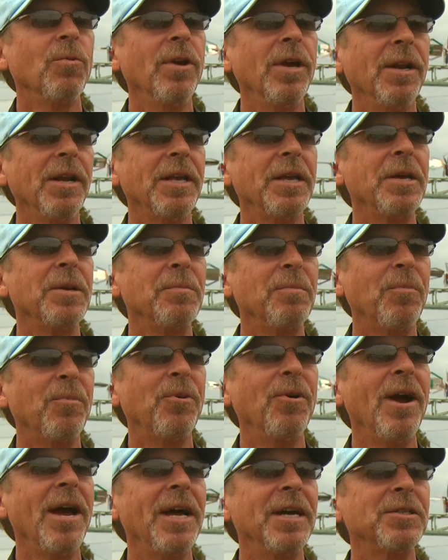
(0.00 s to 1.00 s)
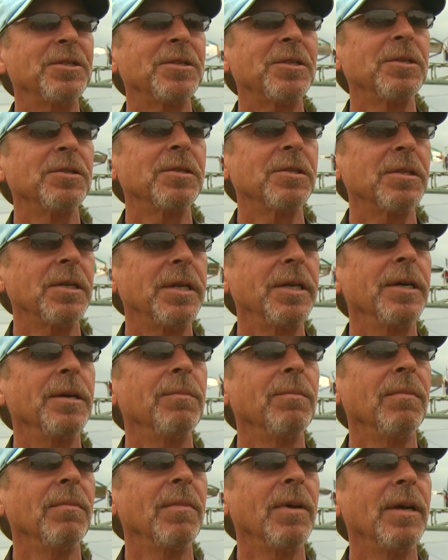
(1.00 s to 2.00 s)
really impressed to see
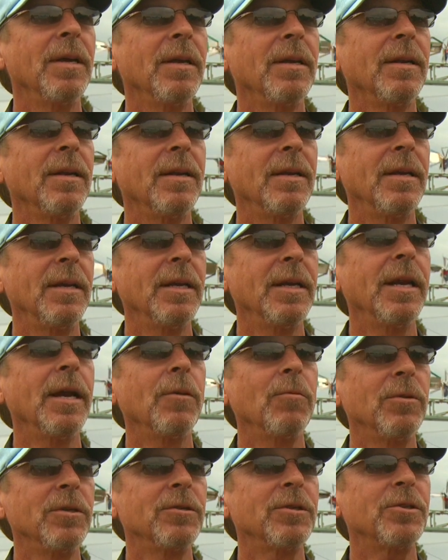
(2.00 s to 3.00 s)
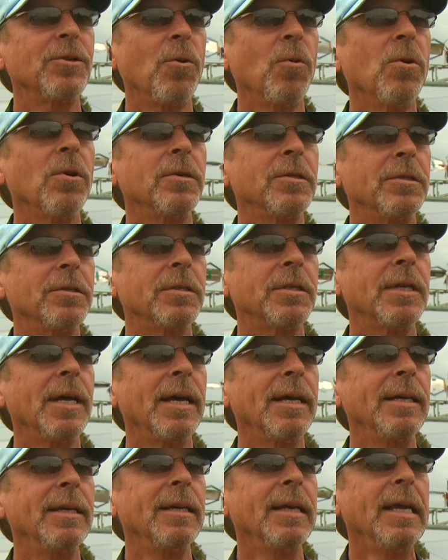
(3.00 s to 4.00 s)
them in, in their restored
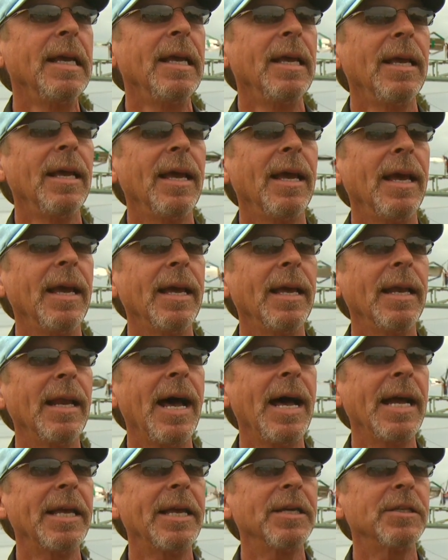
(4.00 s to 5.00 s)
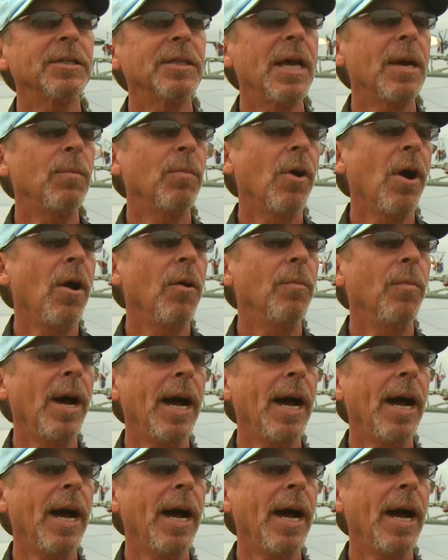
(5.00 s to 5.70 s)
state, and I guess that brought